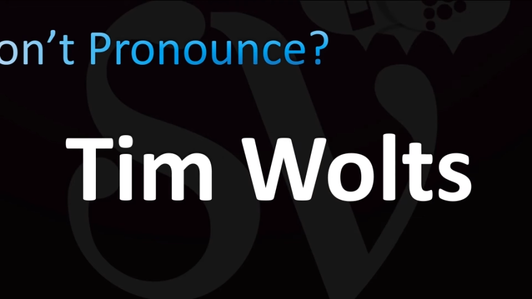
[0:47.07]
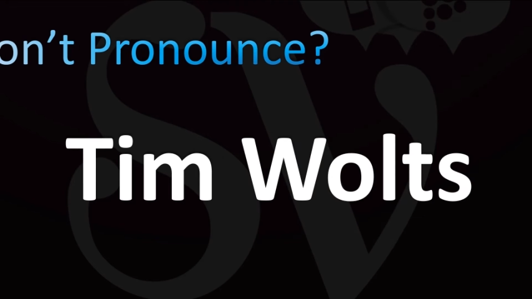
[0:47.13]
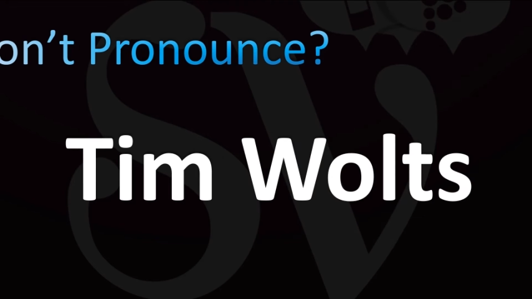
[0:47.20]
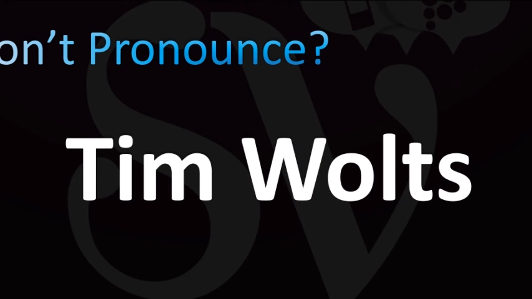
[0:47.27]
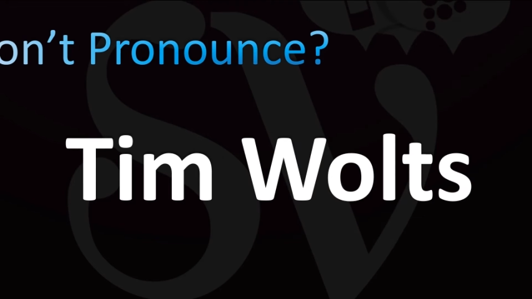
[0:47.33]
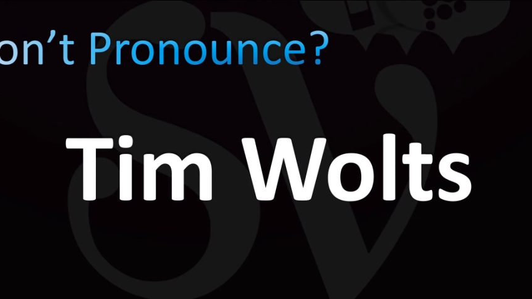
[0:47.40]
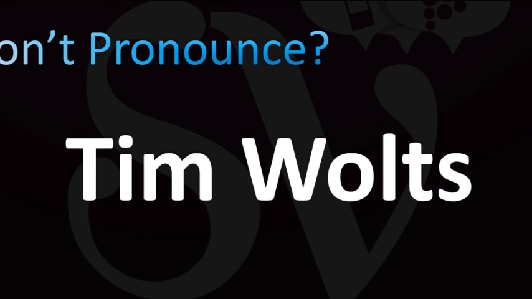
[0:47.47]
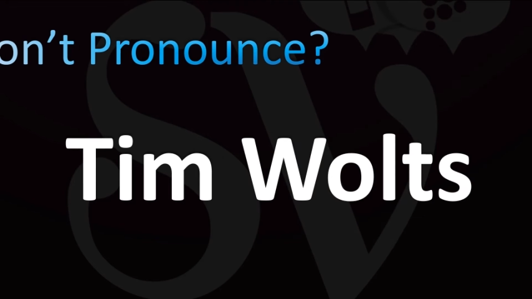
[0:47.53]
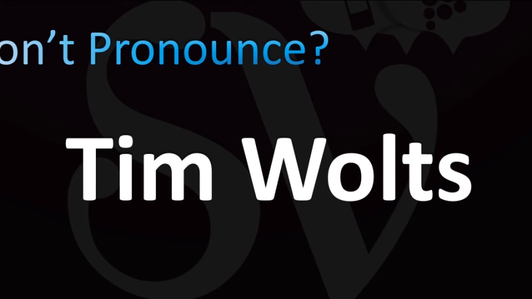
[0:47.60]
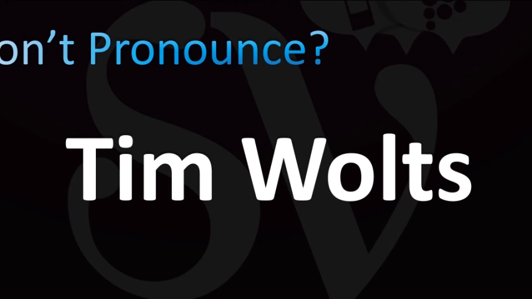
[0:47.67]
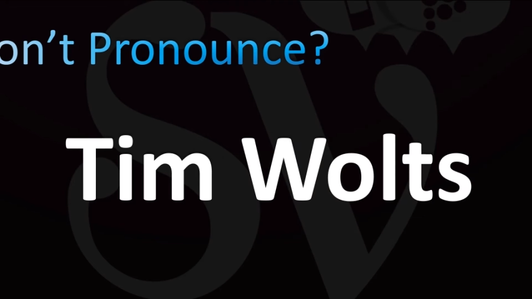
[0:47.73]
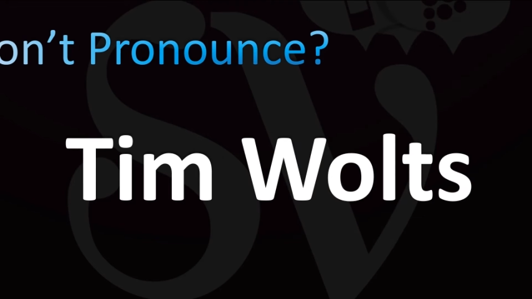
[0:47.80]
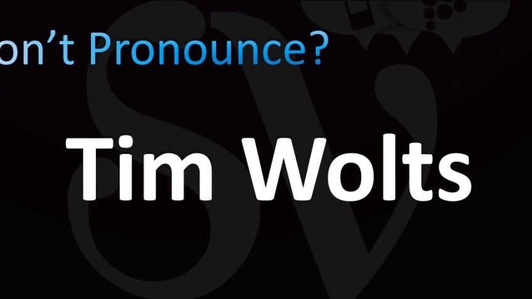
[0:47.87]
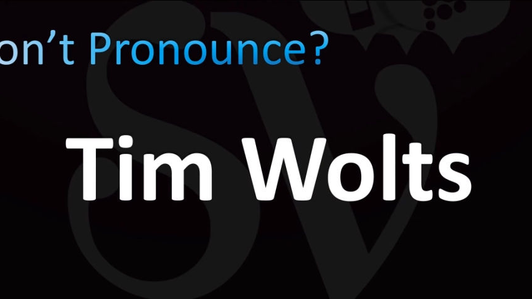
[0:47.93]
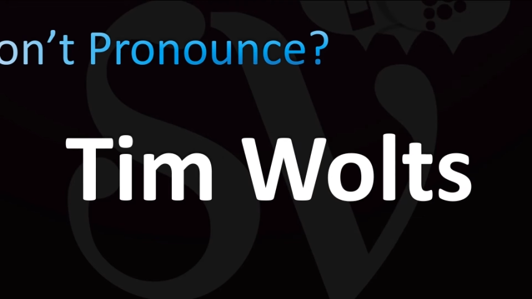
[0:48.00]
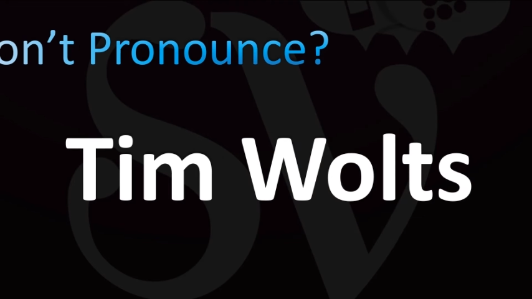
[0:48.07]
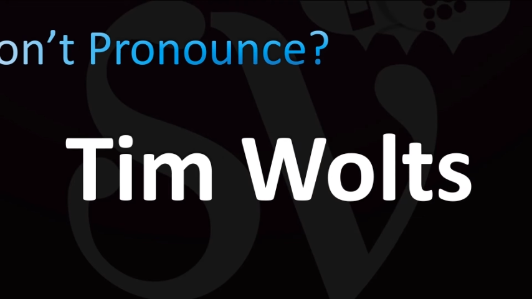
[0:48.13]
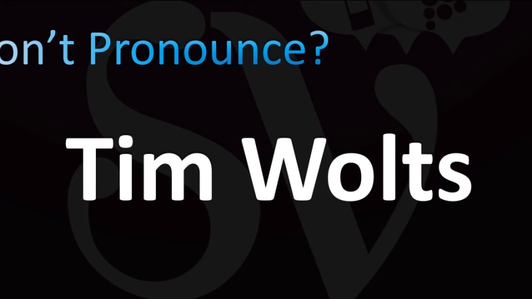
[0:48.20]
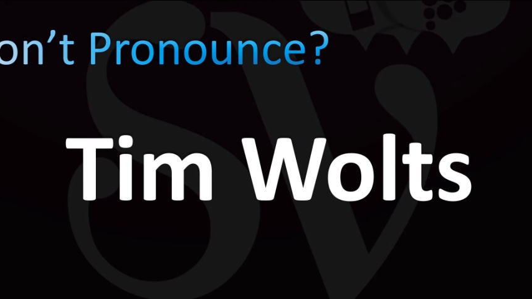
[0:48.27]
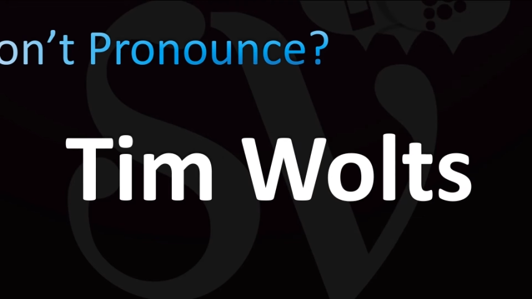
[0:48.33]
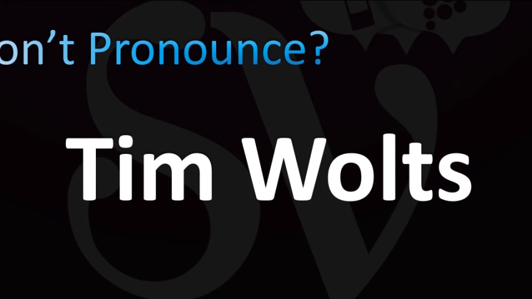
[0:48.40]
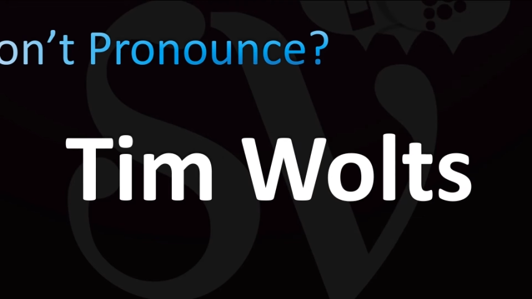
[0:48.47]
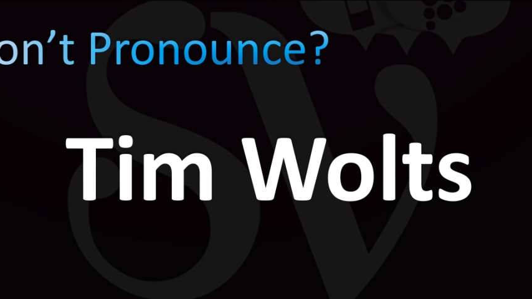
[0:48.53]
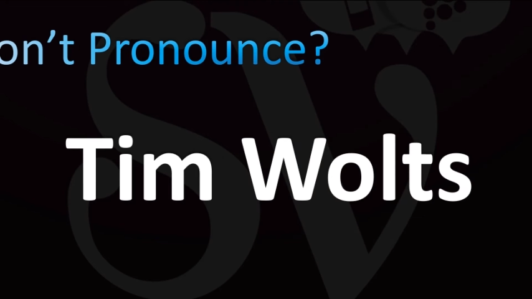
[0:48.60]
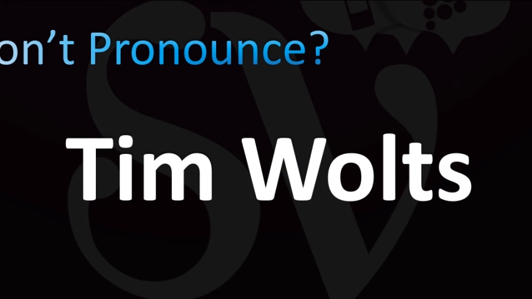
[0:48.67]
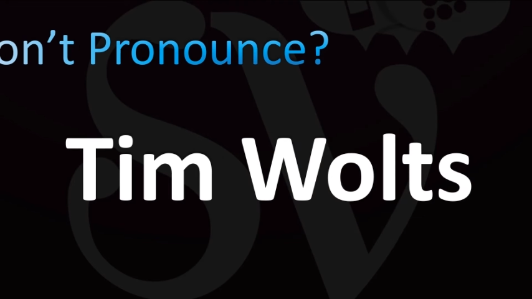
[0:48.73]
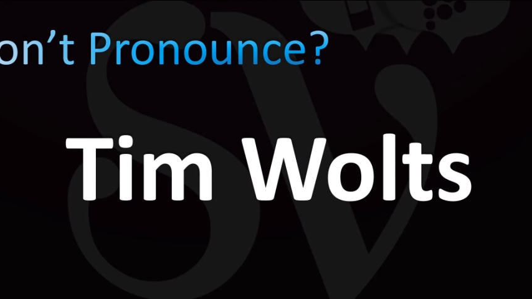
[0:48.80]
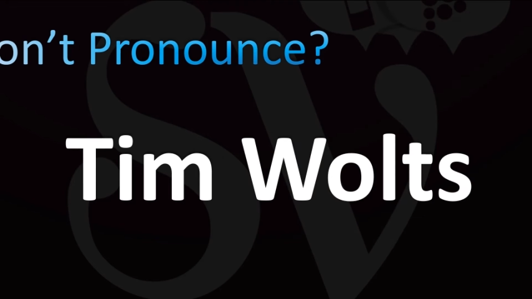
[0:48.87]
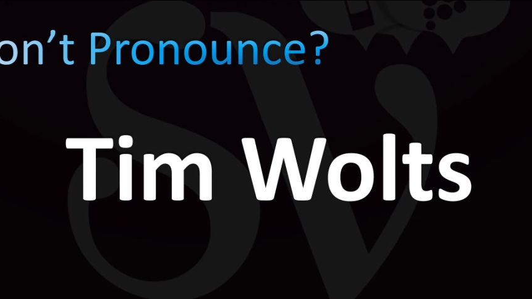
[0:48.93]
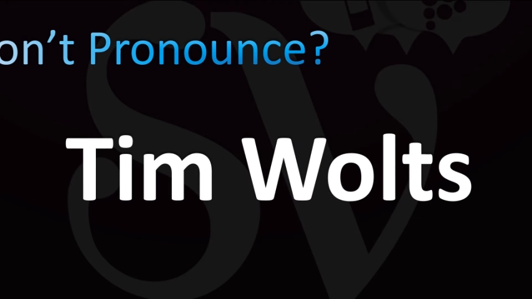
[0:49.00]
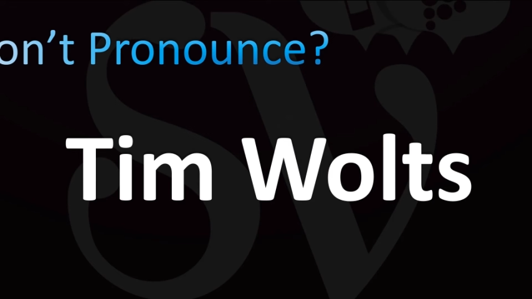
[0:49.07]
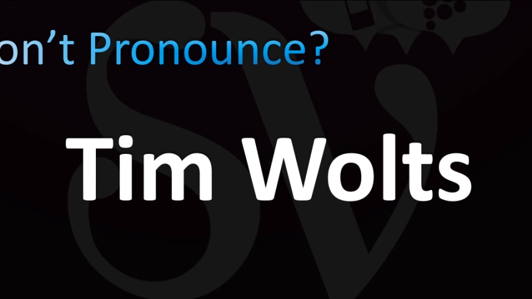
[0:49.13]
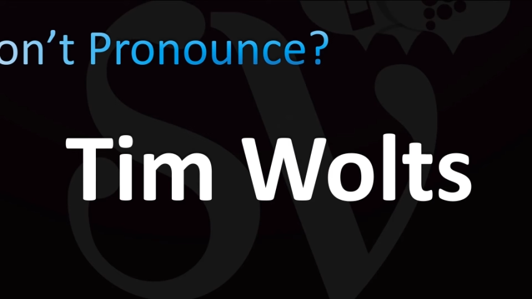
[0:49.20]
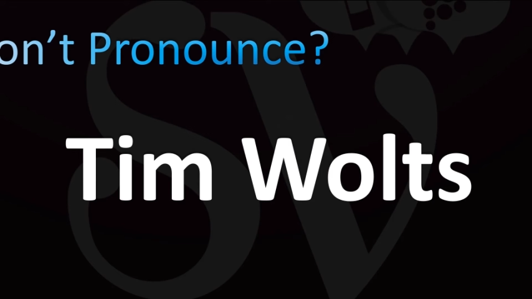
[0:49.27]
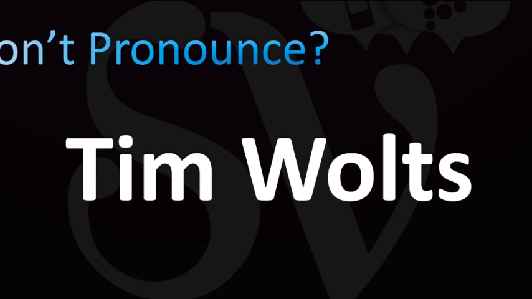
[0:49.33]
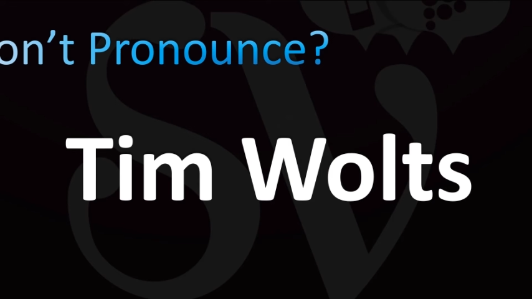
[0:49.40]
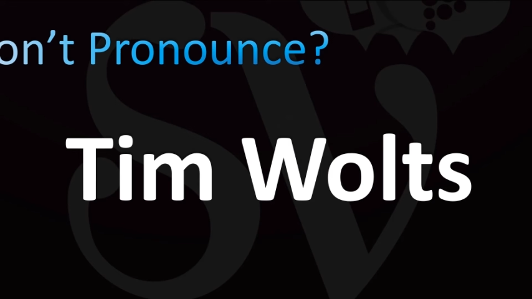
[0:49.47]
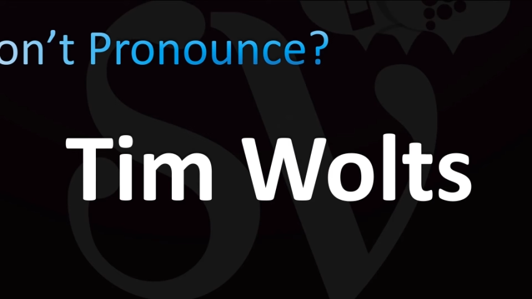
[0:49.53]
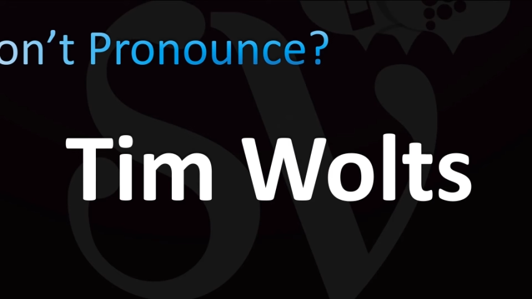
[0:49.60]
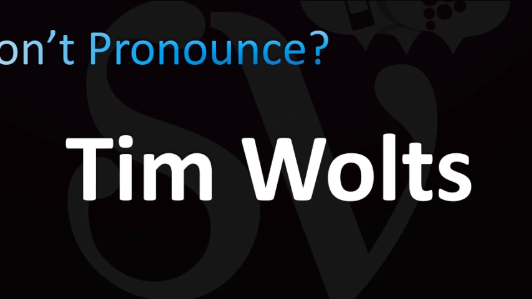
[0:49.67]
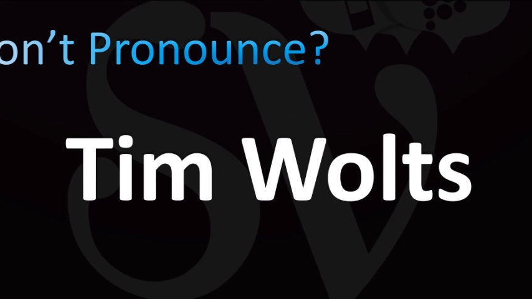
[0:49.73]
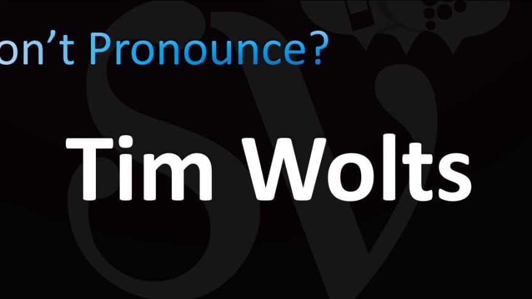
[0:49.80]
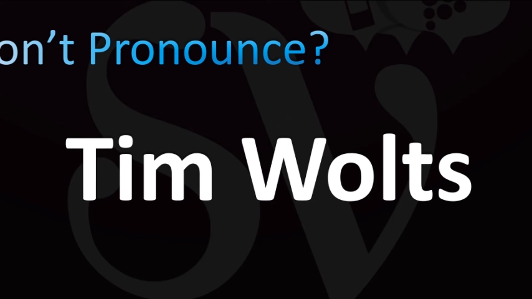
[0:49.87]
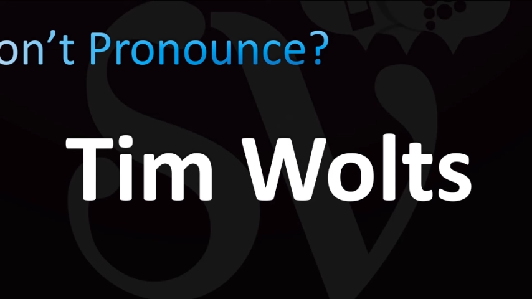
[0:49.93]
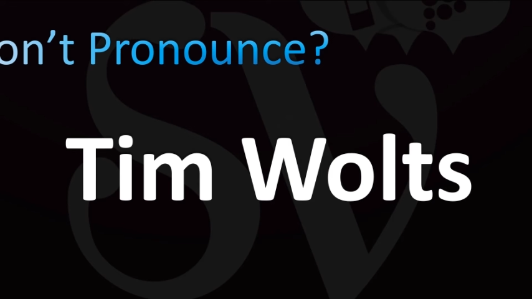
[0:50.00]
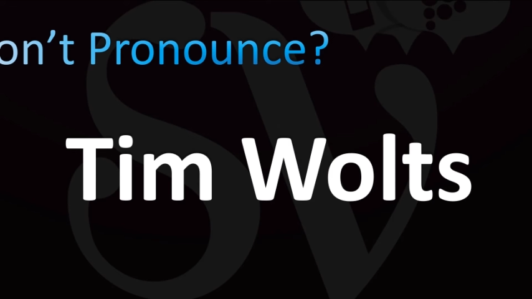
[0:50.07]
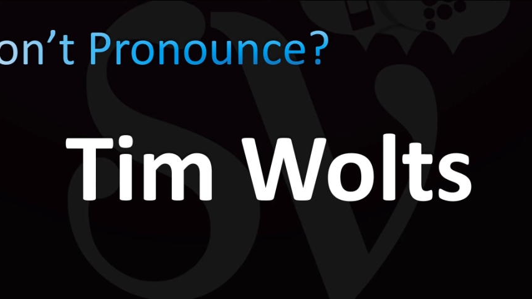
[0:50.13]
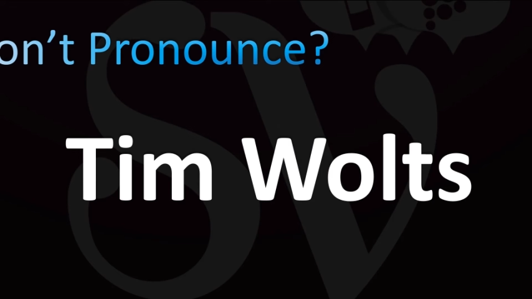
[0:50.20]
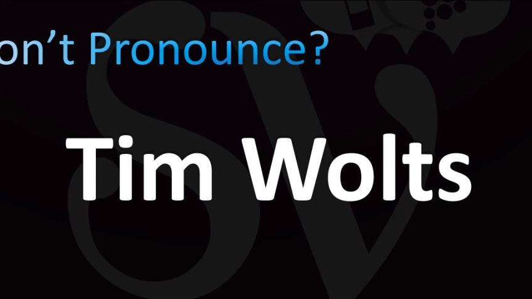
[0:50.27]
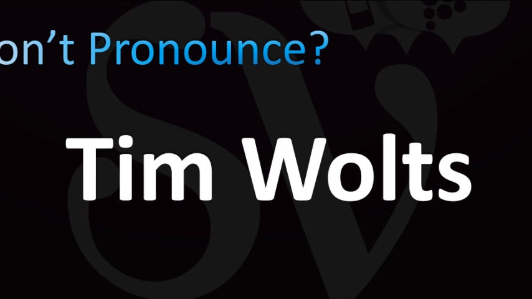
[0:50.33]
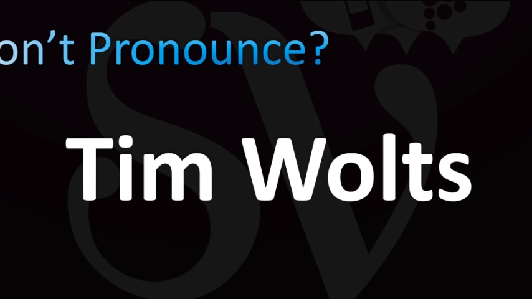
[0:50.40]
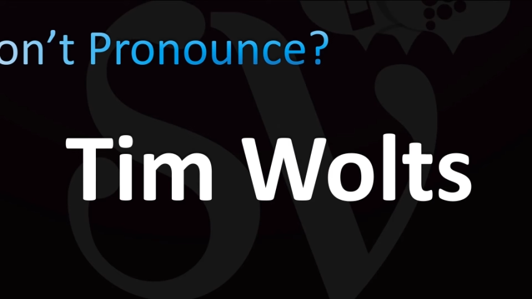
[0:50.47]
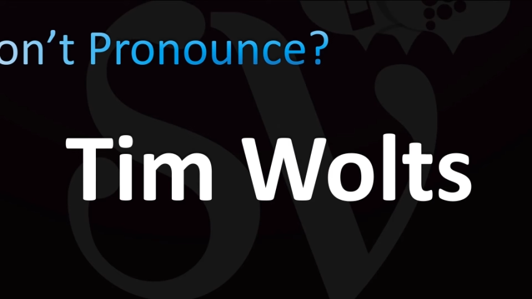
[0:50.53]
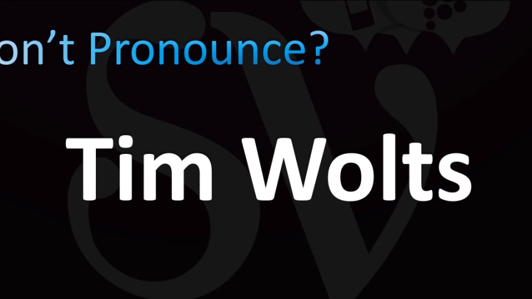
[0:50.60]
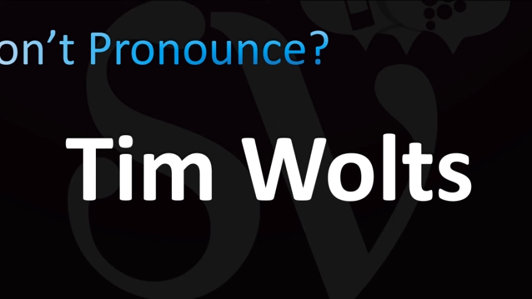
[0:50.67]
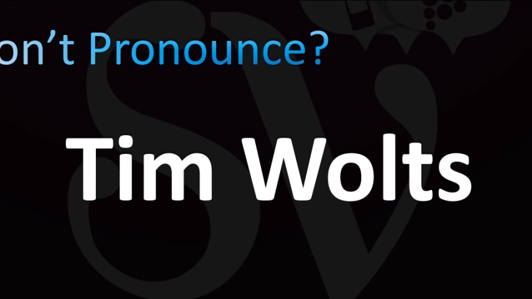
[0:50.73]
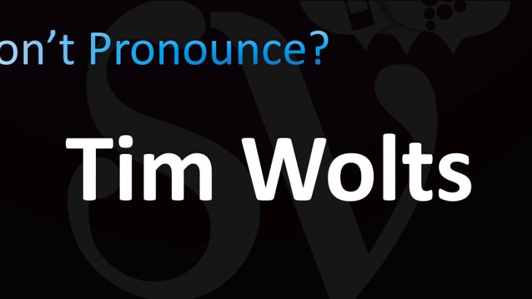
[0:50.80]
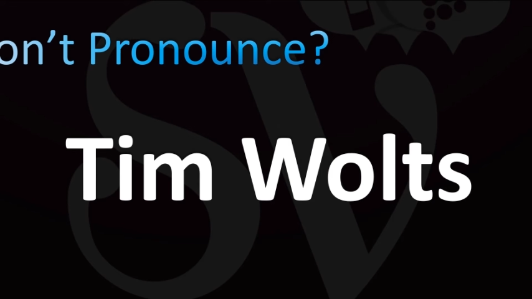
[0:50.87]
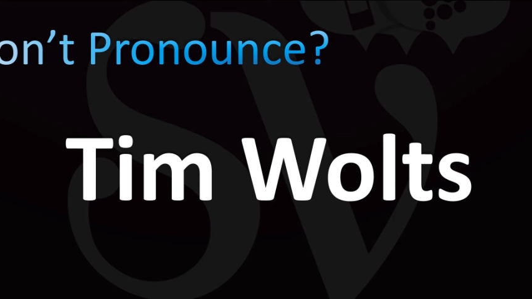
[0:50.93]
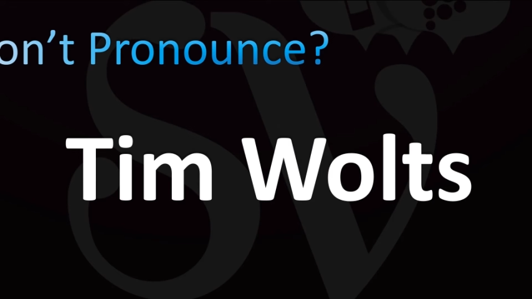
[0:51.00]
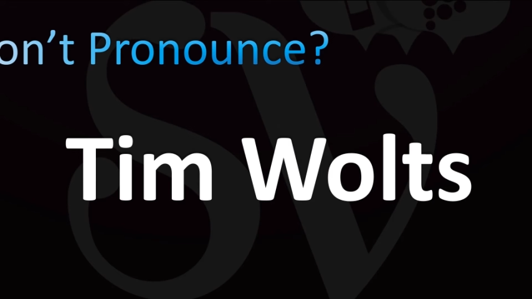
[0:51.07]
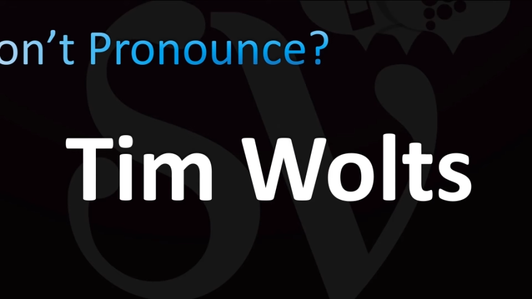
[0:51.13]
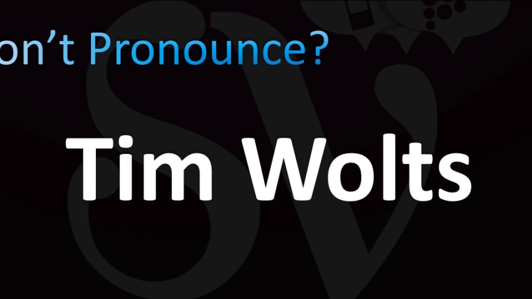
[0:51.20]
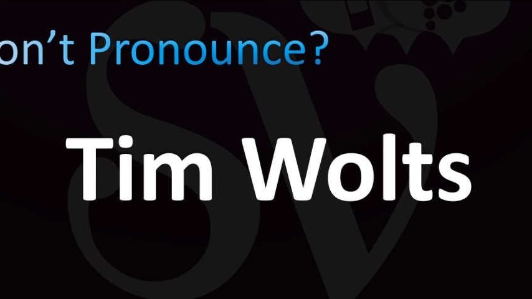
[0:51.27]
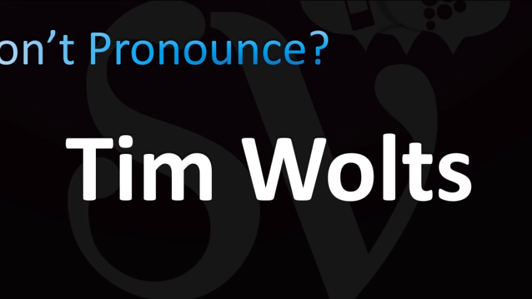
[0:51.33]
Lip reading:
Nobody's mouth can be seen.